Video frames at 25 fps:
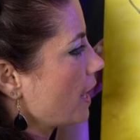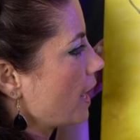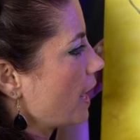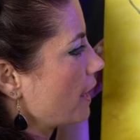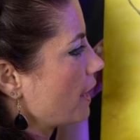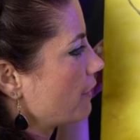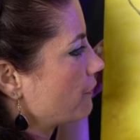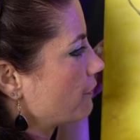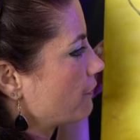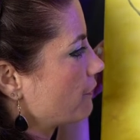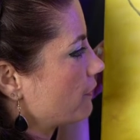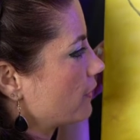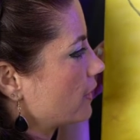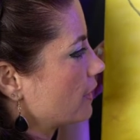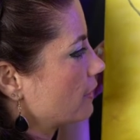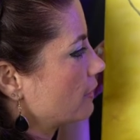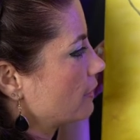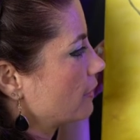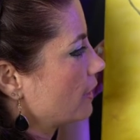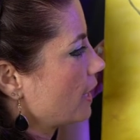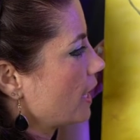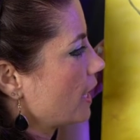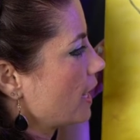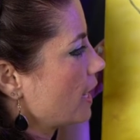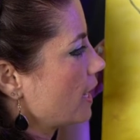I feel
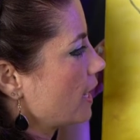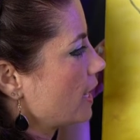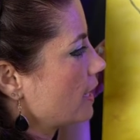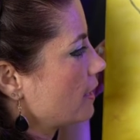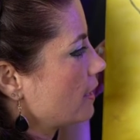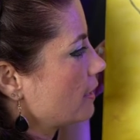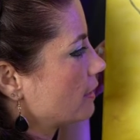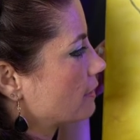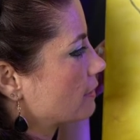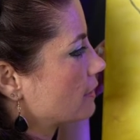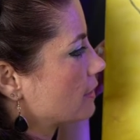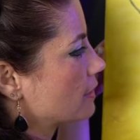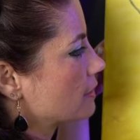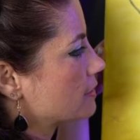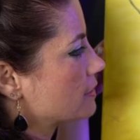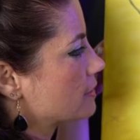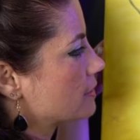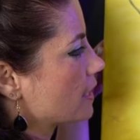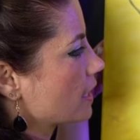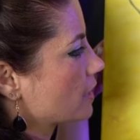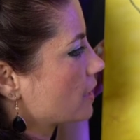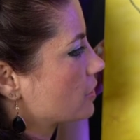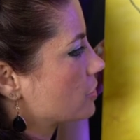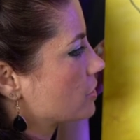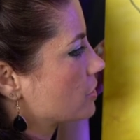like the
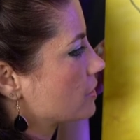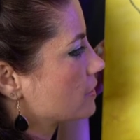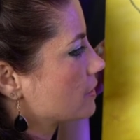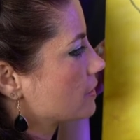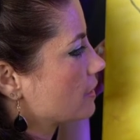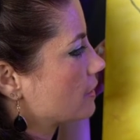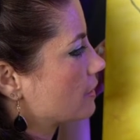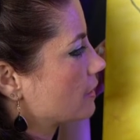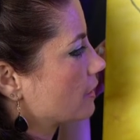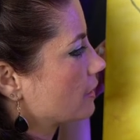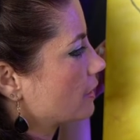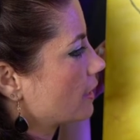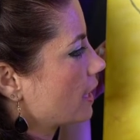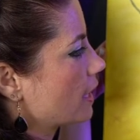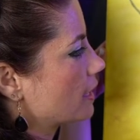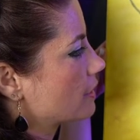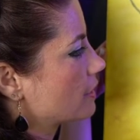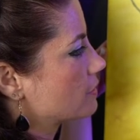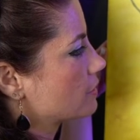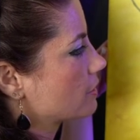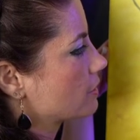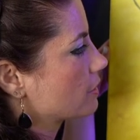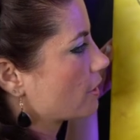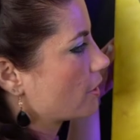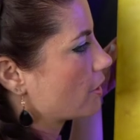sections of the
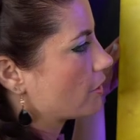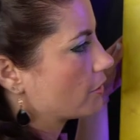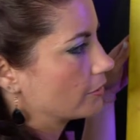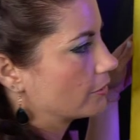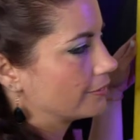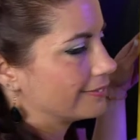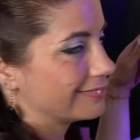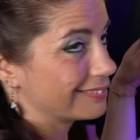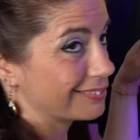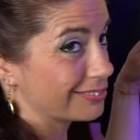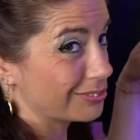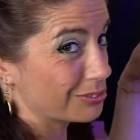legs are called